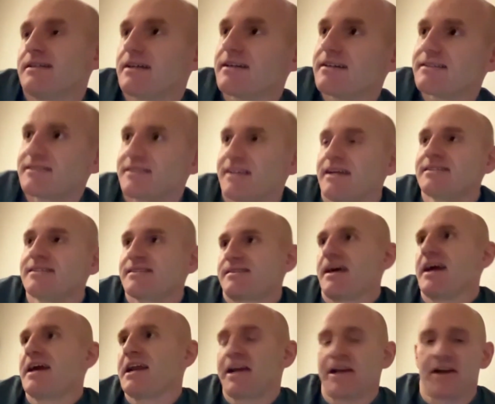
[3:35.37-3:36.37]
since
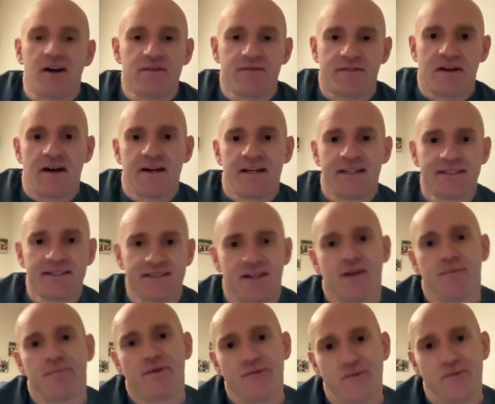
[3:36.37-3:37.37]
sailing, I've gone
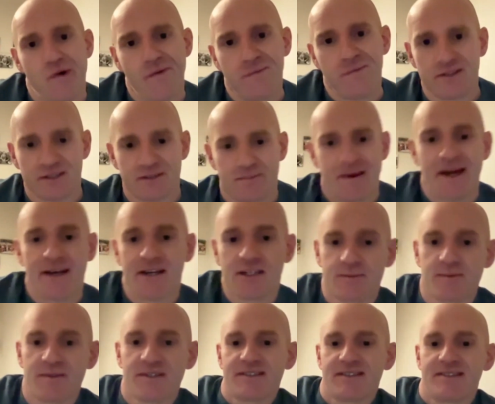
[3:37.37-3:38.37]
into performance
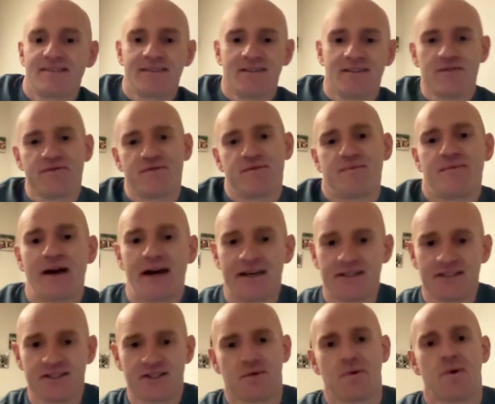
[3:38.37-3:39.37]
management, and I've
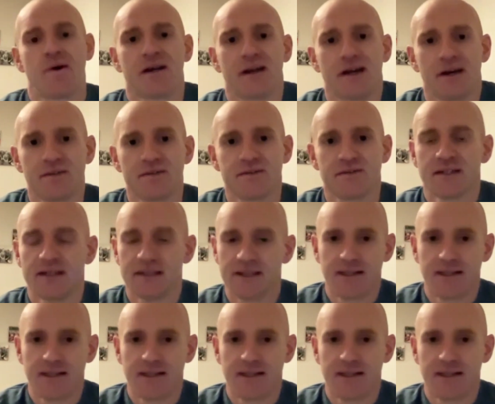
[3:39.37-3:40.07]
managed quite a lot of